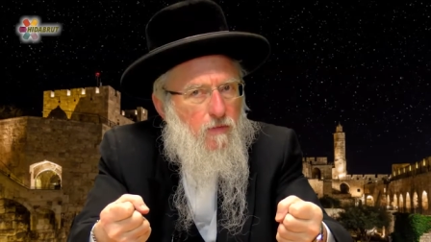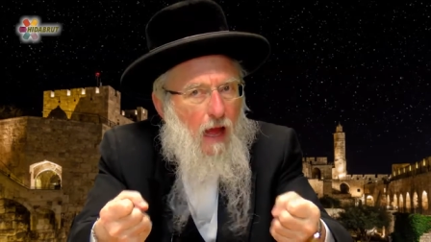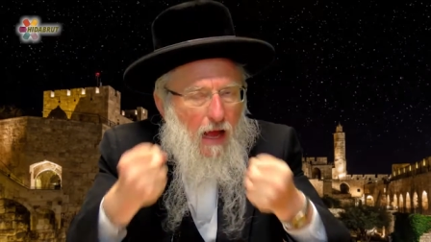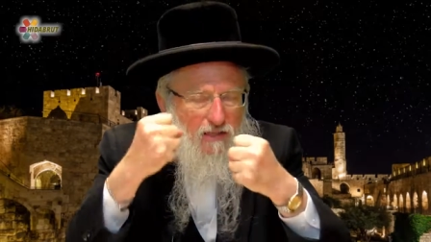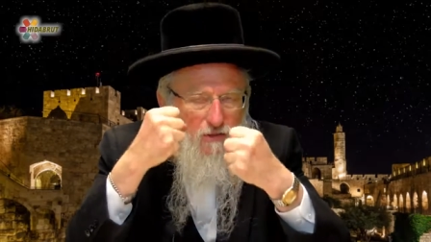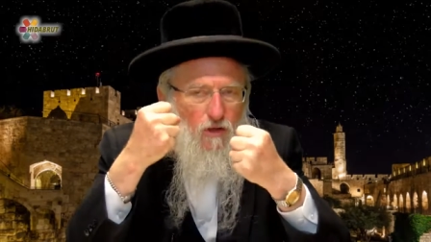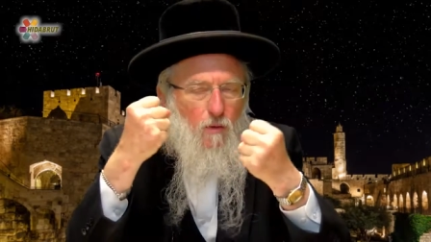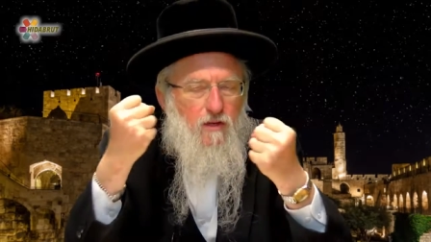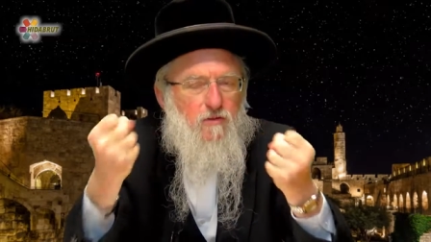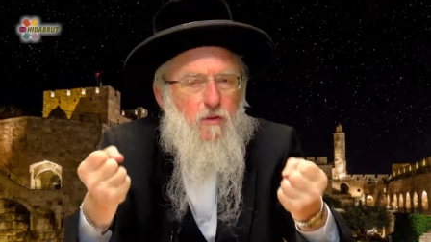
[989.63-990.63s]
Now,
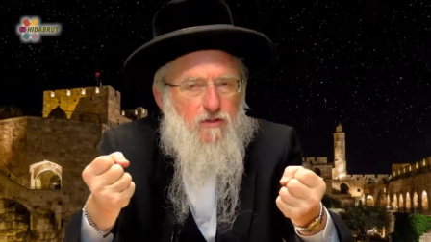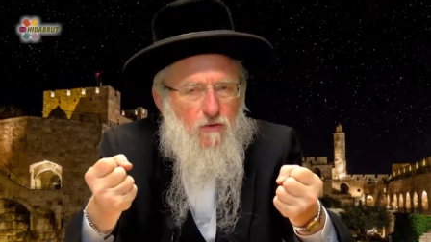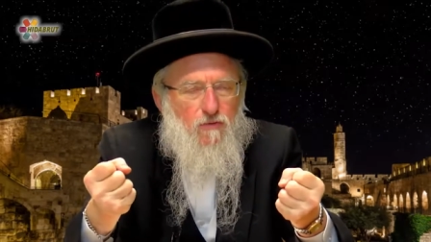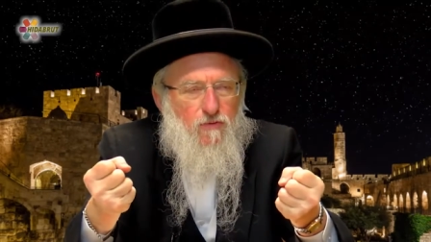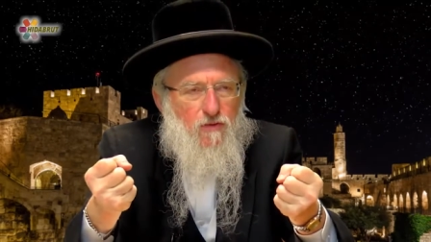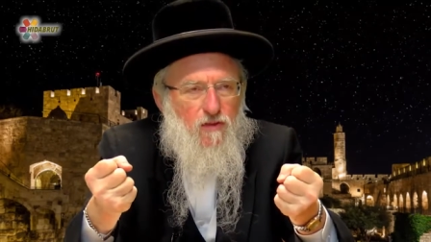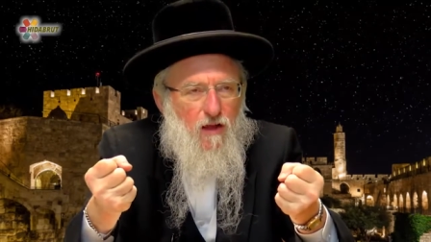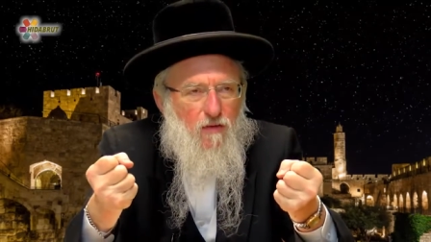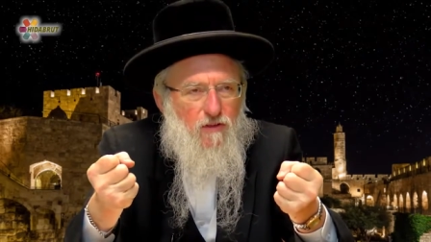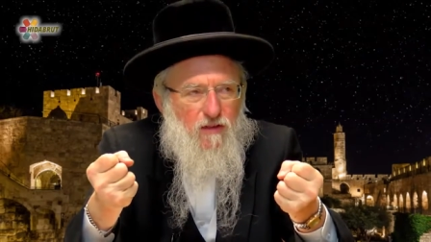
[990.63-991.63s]
knowing as much of the
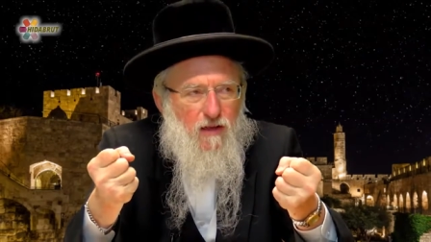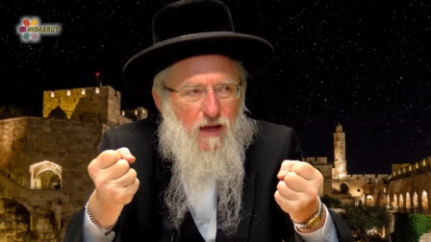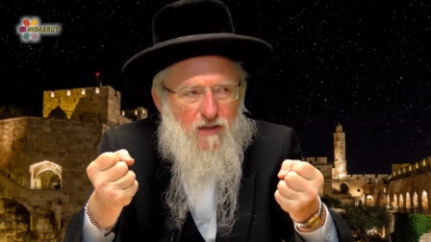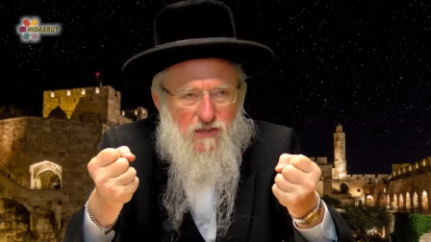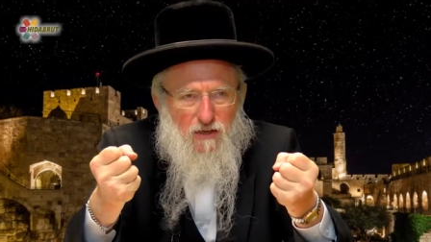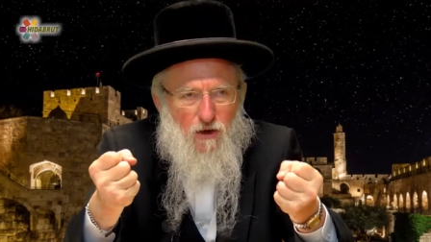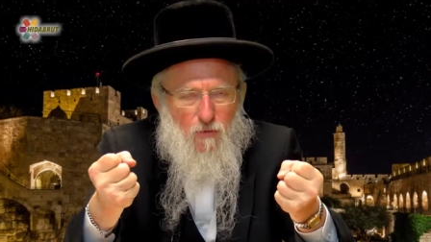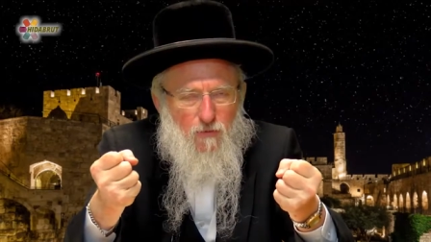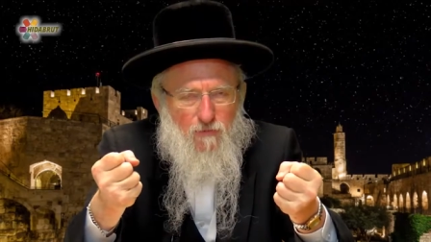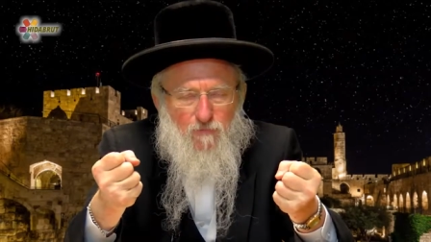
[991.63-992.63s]
Tanakh as I
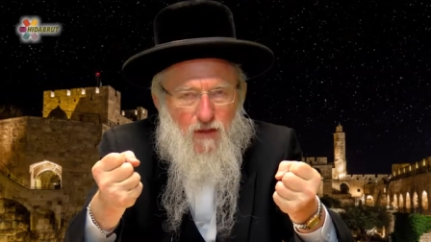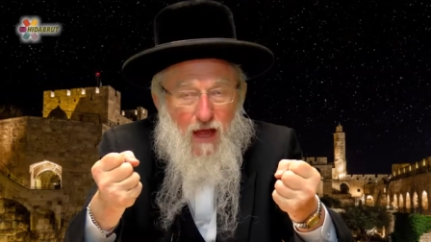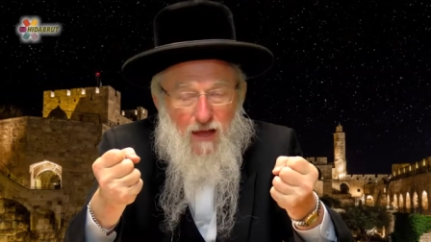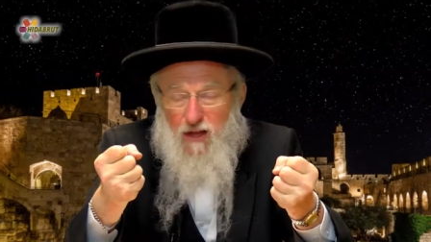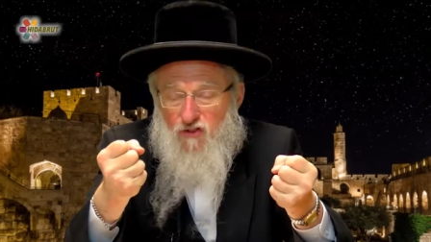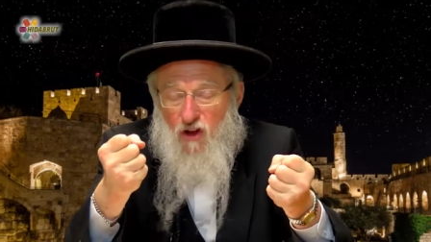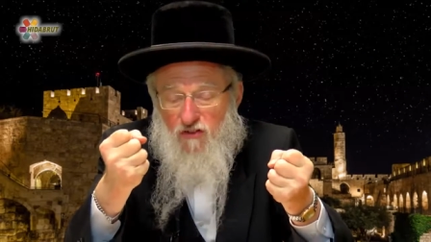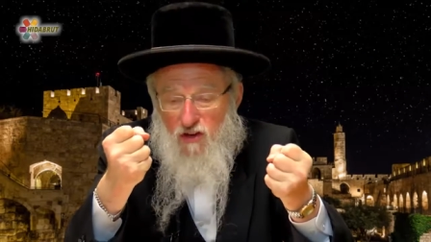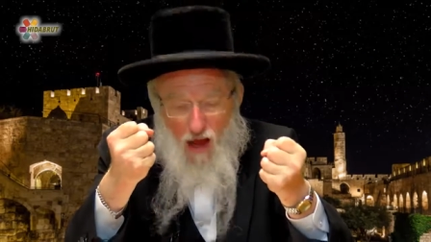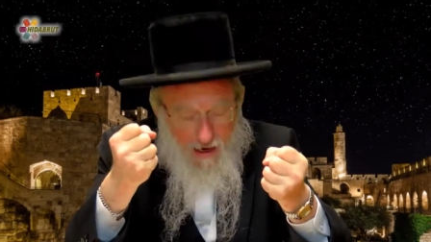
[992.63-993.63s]
know, it's
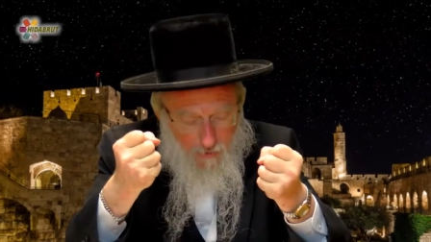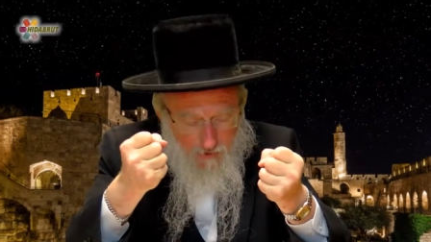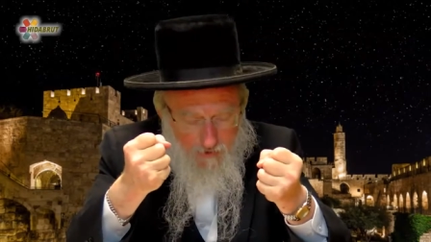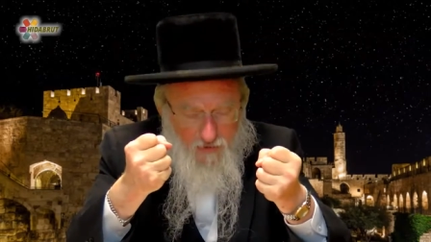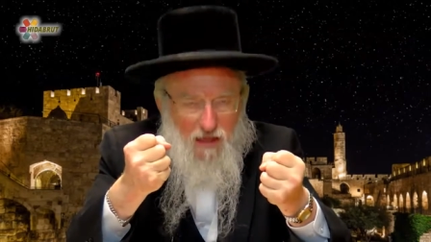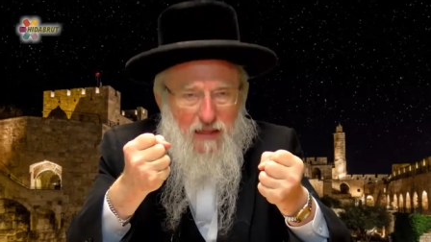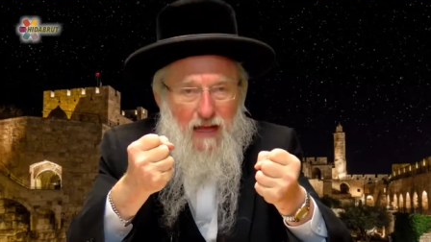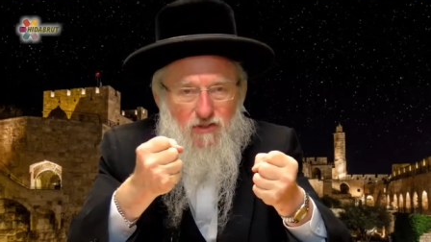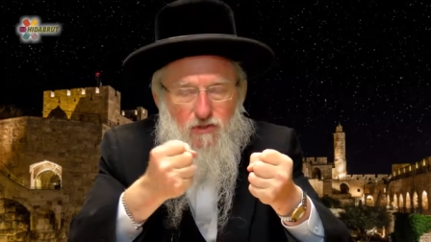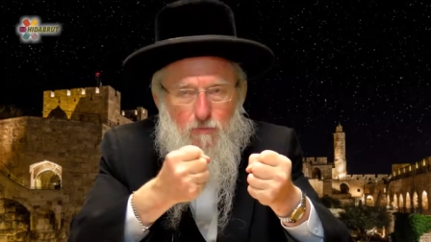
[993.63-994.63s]
undeniable that
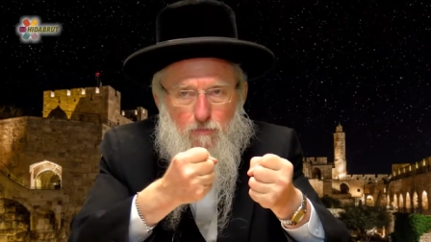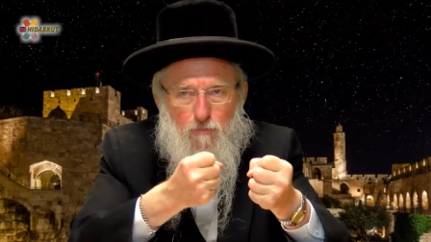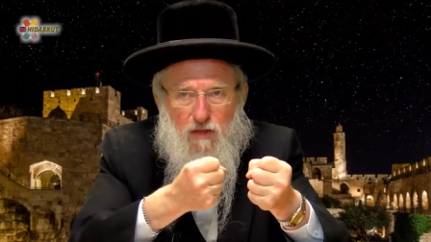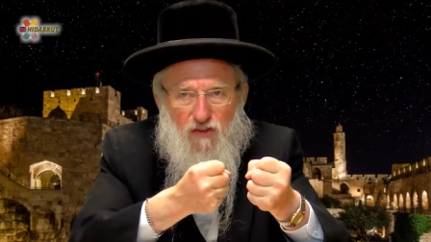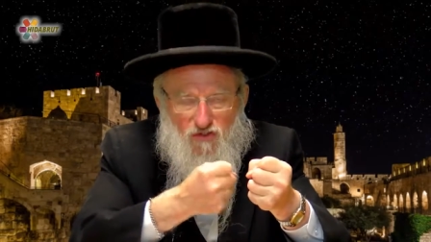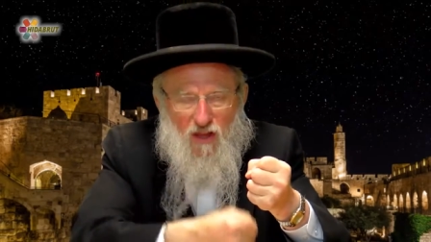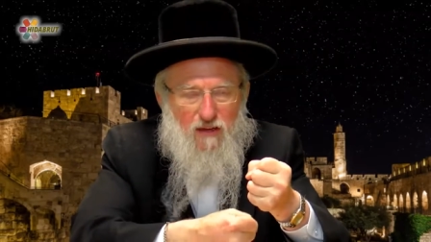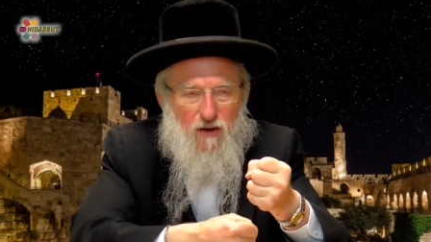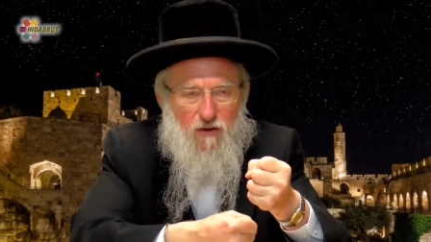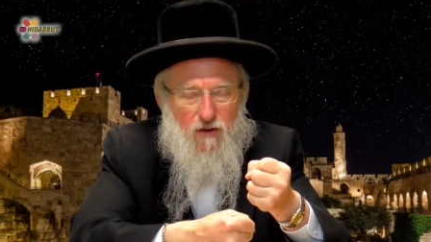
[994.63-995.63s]
that's being
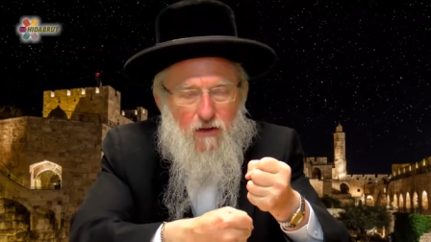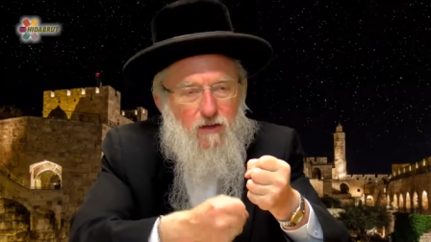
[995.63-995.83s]
said here.